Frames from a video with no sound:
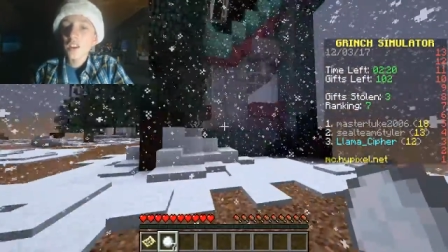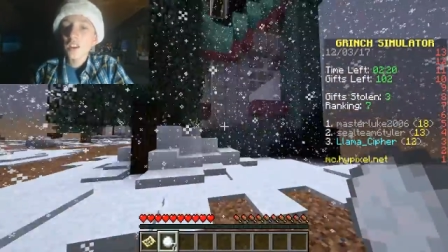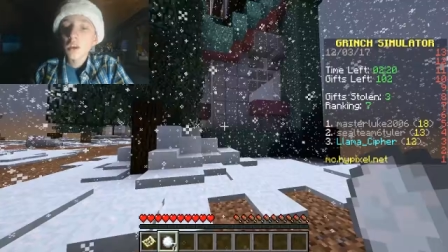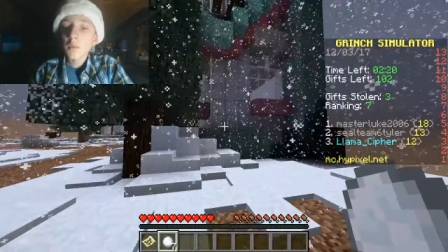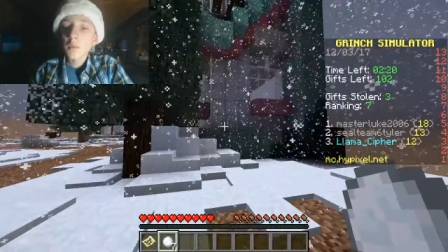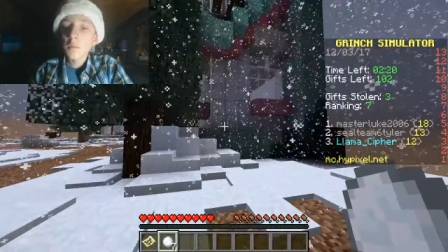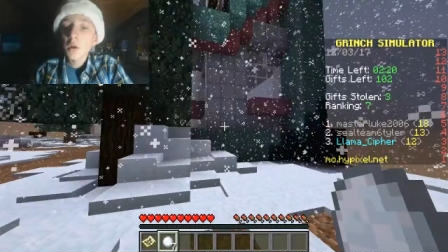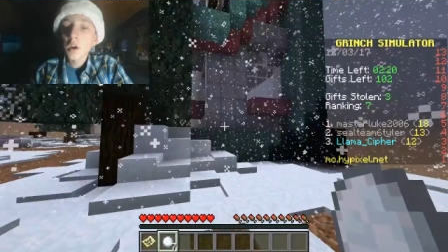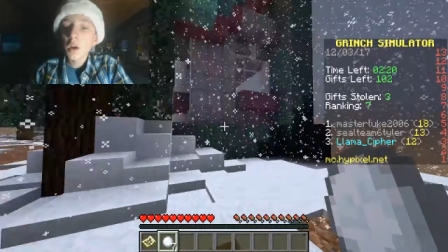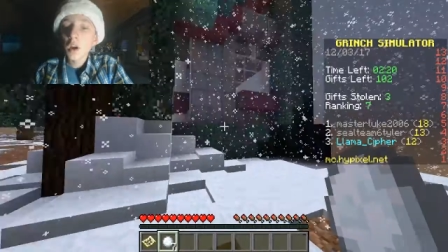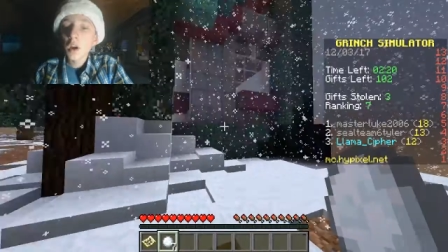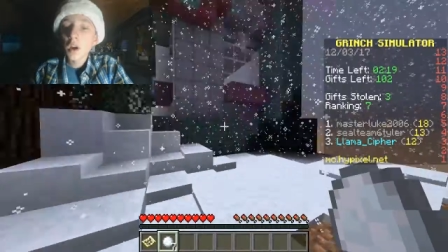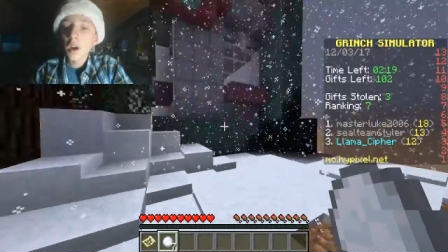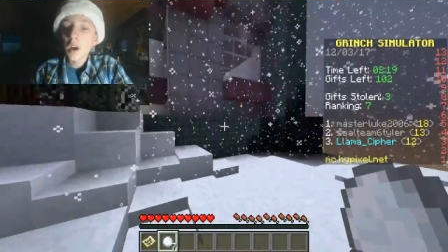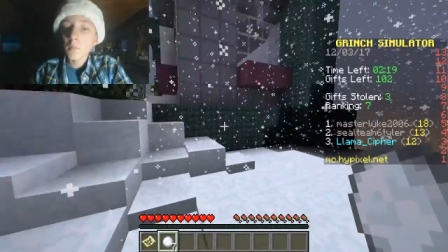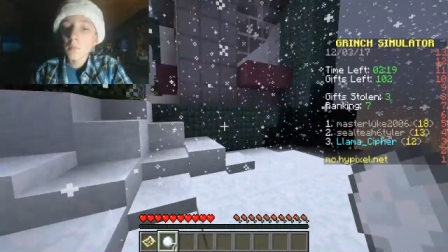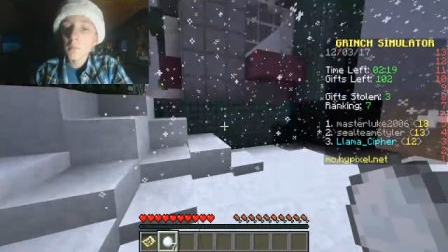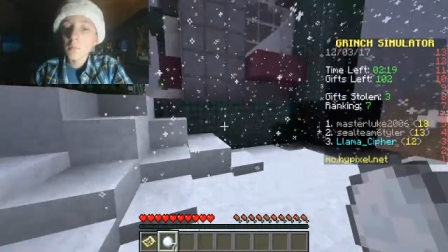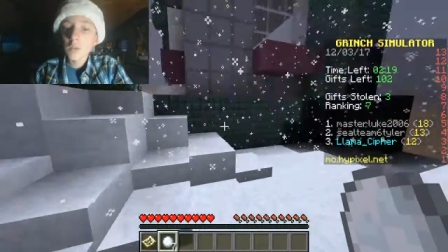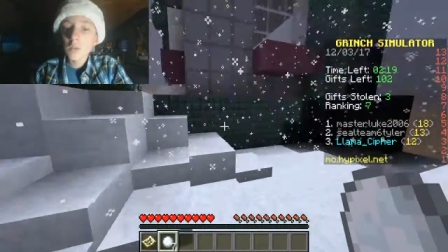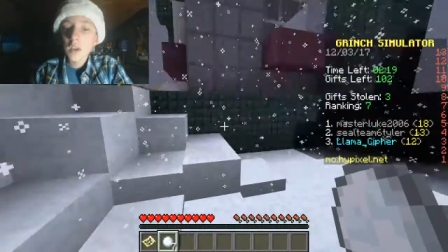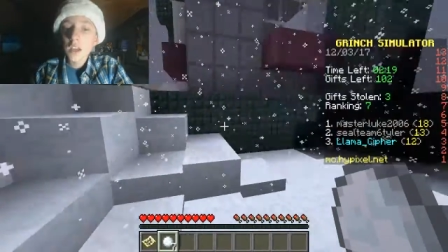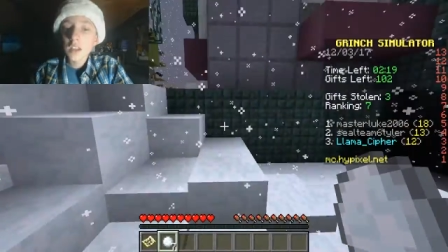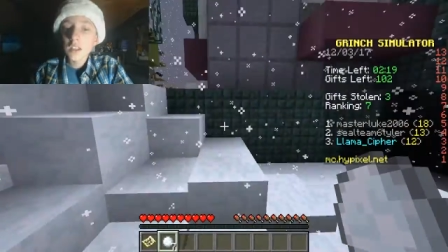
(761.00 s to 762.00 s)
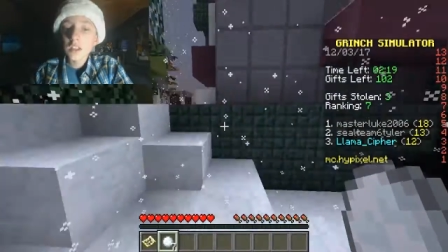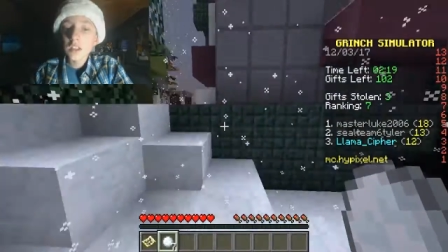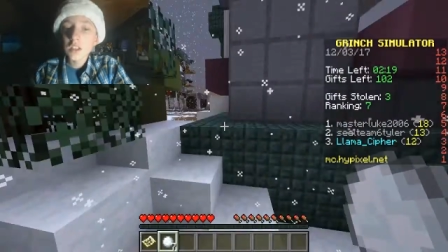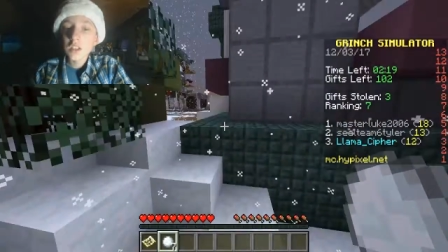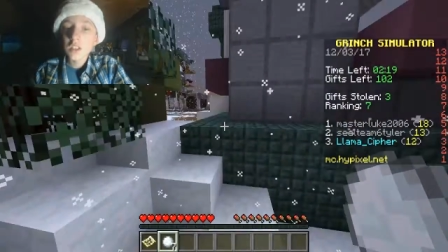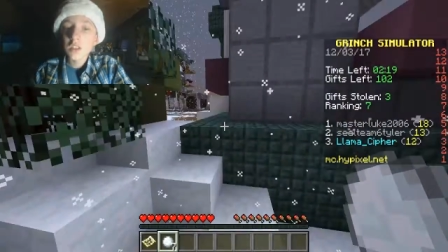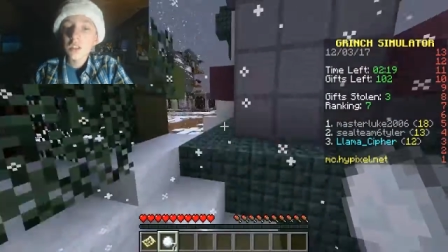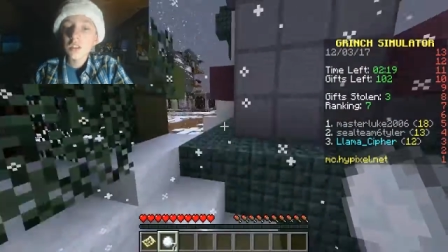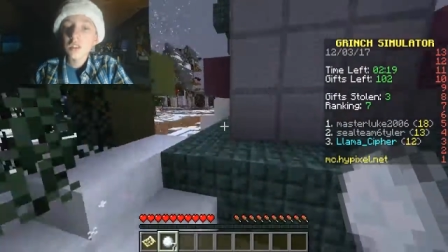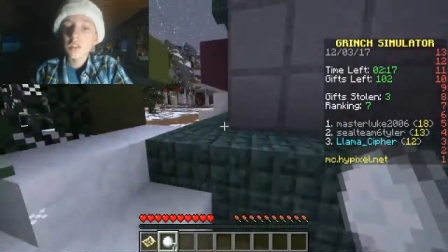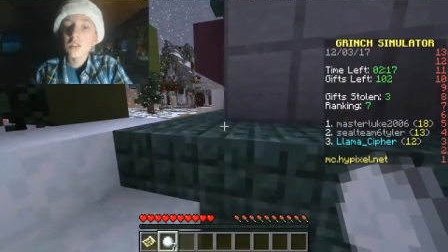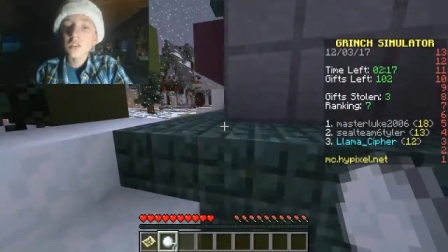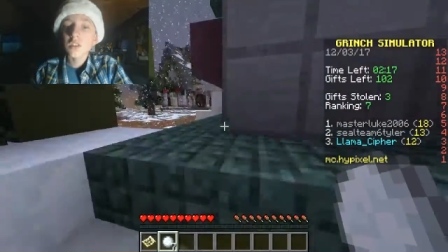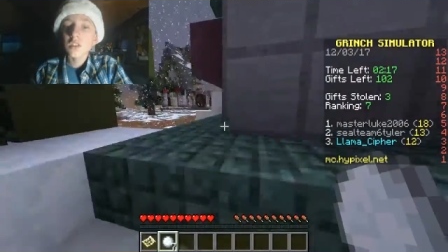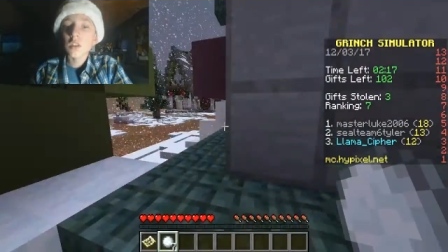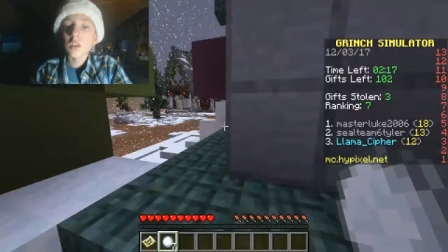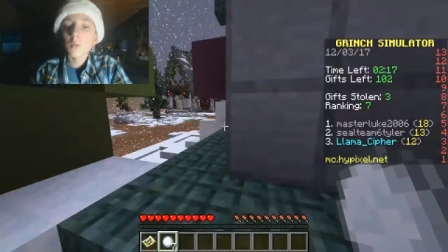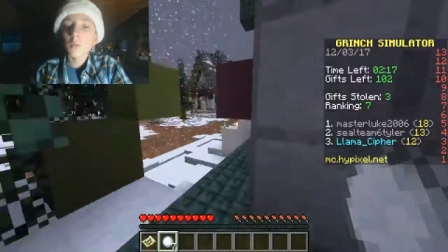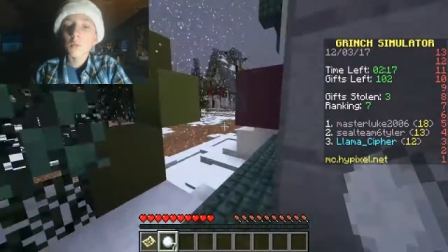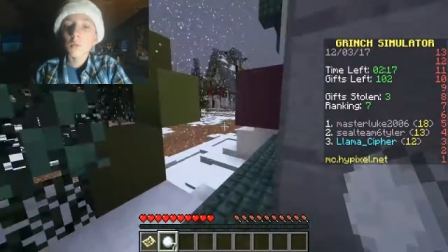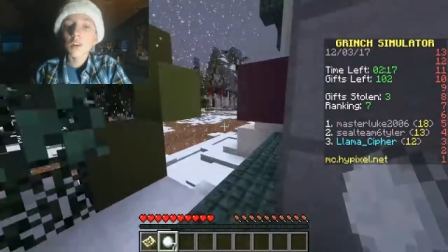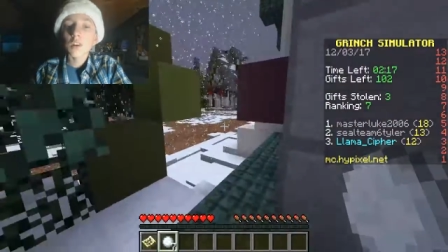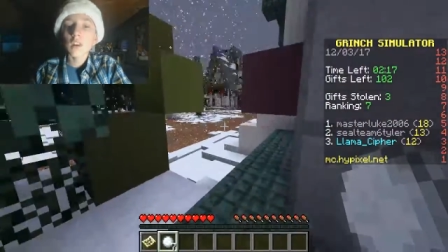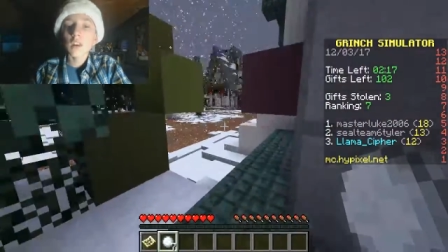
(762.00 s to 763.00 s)
Come on, presents. I
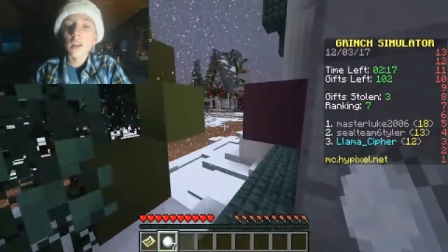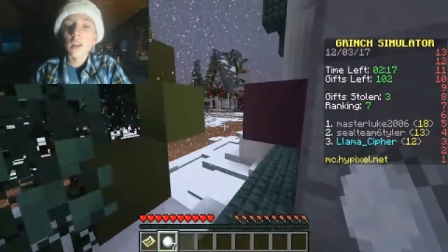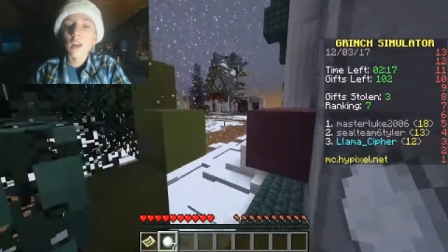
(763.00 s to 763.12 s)
want